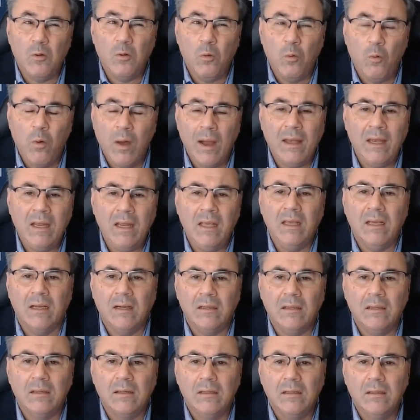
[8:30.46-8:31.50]
1
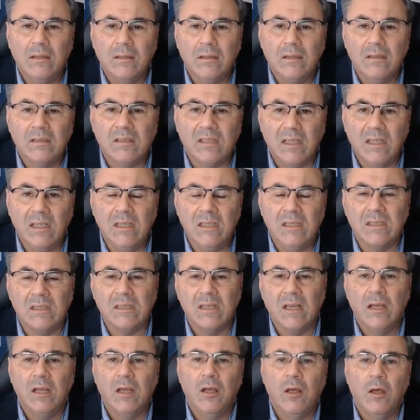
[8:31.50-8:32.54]
year
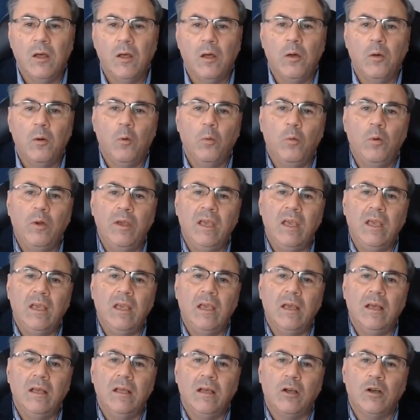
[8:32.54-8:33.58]
since
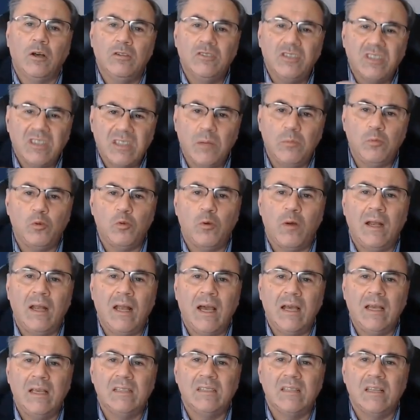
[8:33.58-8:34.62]
we
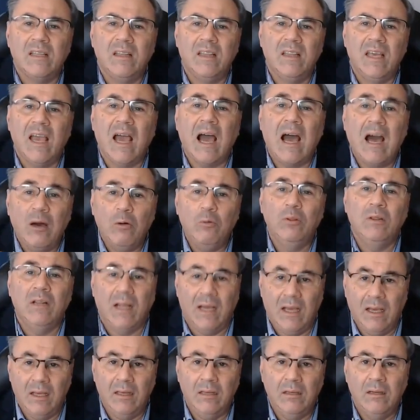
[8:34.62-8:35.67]
conceptualized the
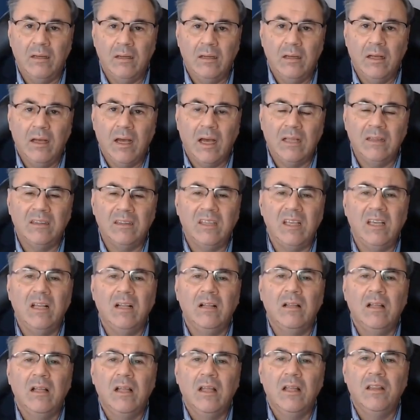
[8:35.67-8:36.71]
outline
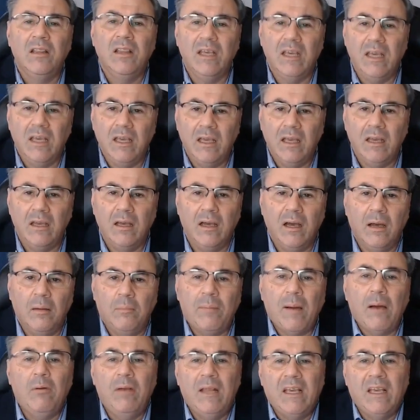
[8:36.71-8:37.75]
until the
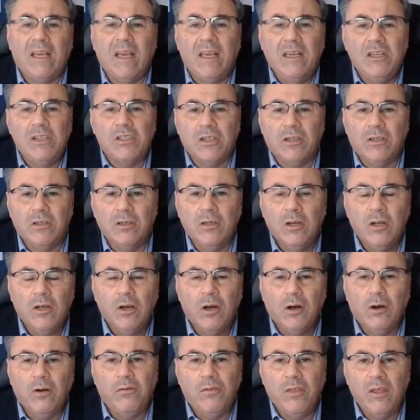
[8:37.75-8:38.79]
publication
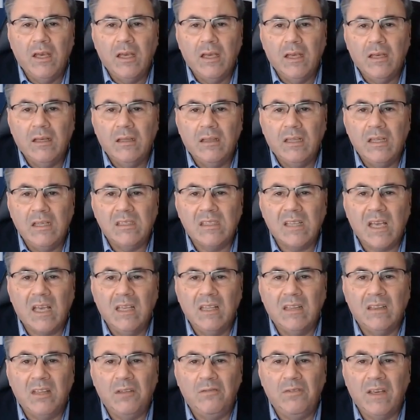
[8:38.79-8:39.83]
of this
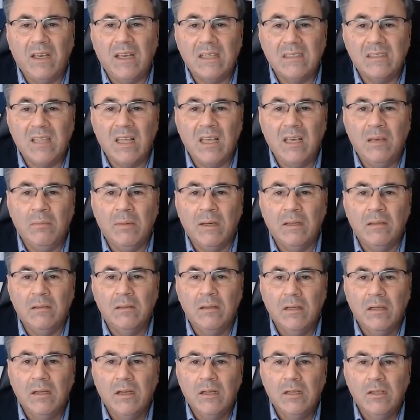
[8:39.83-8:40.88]
scientific statement.
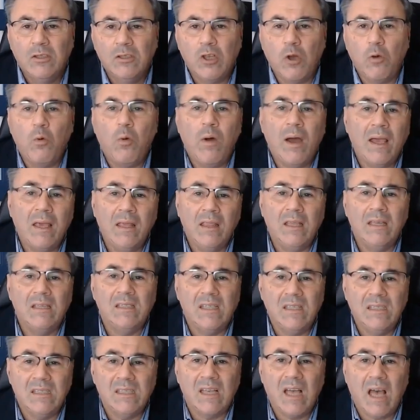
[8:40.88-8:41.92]
So why
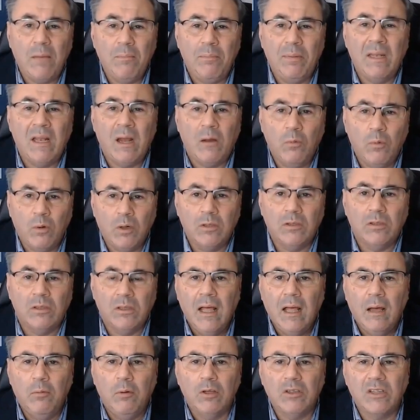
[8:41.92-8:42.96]
this is happening and
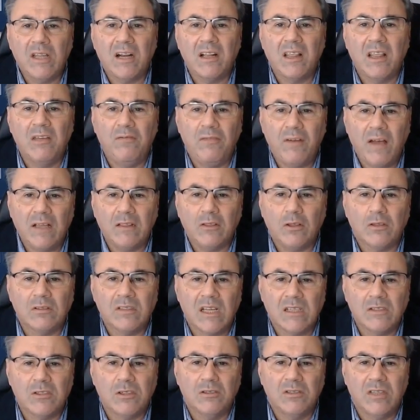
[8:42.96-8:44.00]
what are the factors
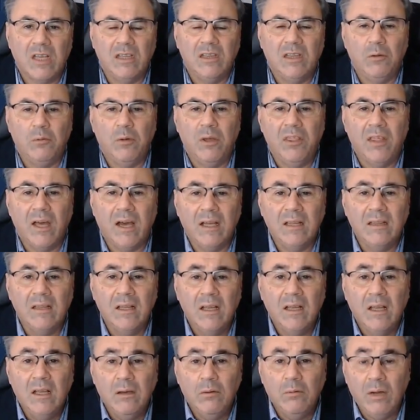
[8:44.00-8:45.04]
associated with that?
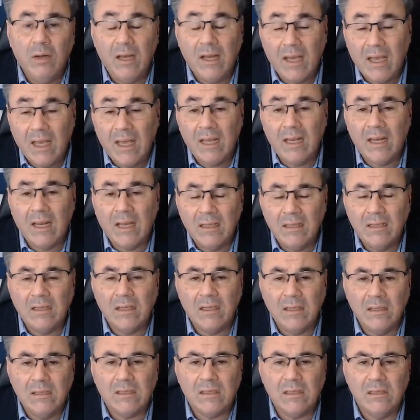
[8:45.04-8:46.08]
Well, again,
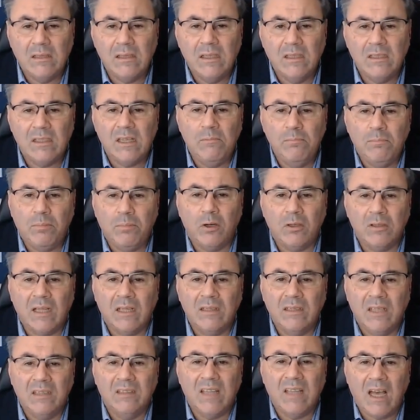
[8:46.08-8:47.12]
it's
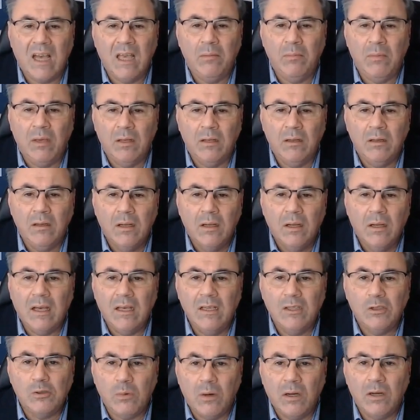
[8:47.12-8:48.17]
important. The timing
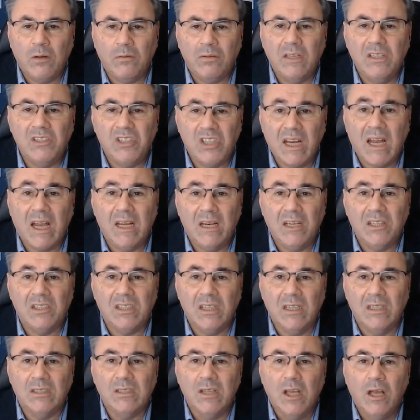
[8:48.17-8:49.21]
is one of the
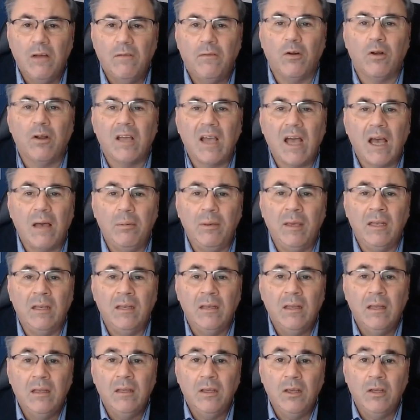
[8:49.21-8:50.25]
challenges for having,
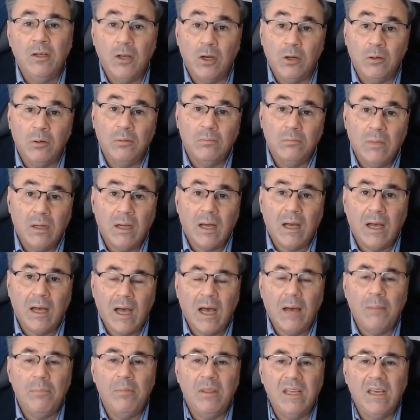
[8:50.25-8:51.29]

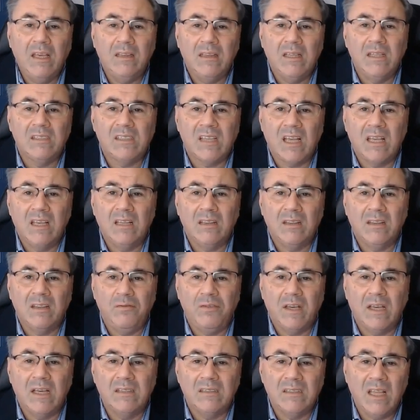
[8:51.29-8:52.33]
updated
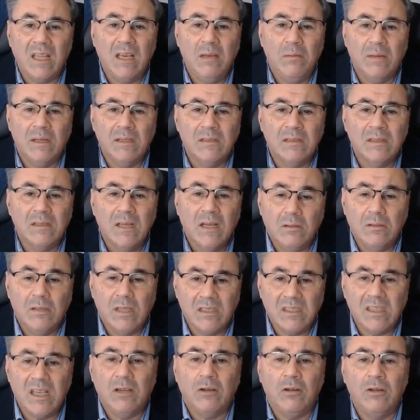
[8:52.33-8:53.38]
scientific statements.
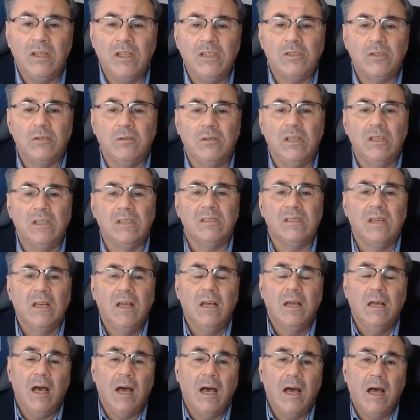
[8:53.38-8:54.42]
The second issue is
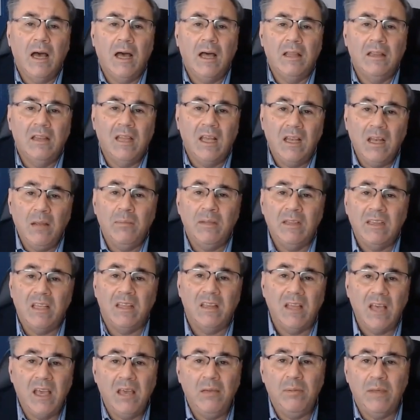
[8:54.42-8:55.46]
the
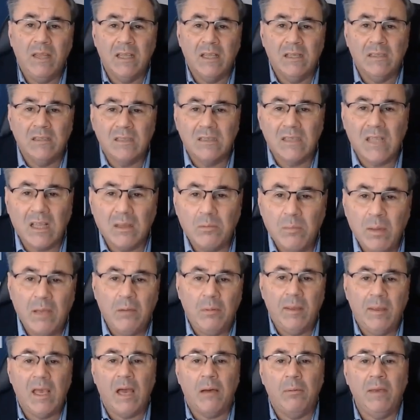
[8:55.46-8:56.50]
limited evidence that may
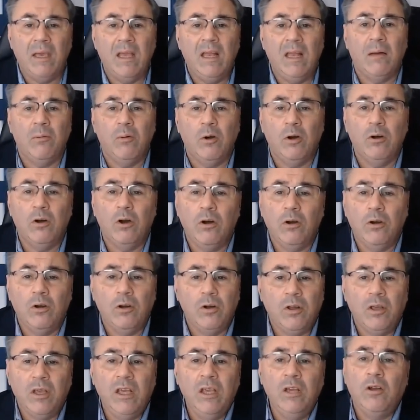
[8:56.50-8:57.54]
be available
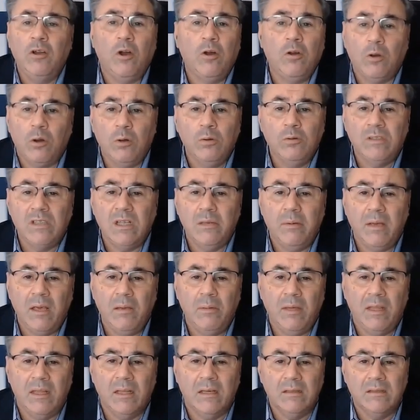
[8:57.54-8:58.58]
or inconclusive
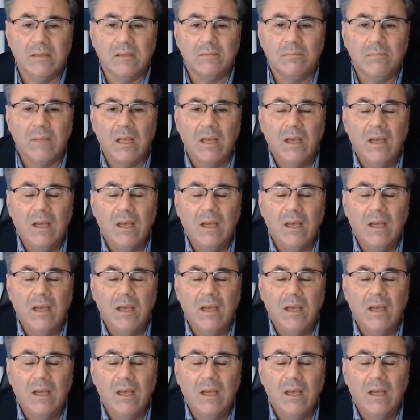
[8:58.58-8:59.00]
evidence.